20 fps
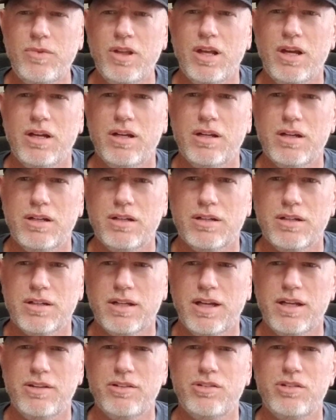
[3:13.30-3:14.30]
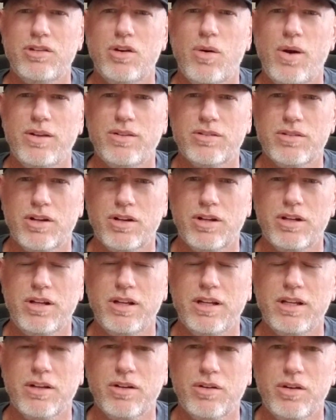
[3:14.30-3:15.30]
And so I
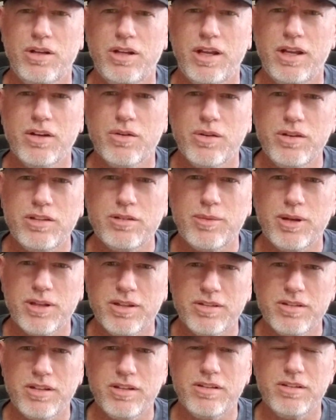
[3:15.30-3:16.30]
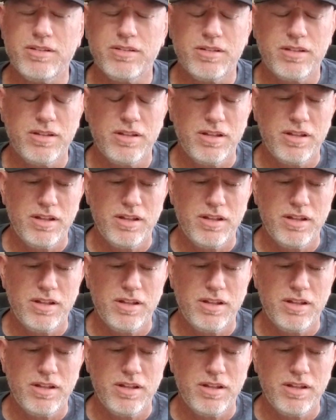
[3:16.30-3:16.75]
started increasing my listings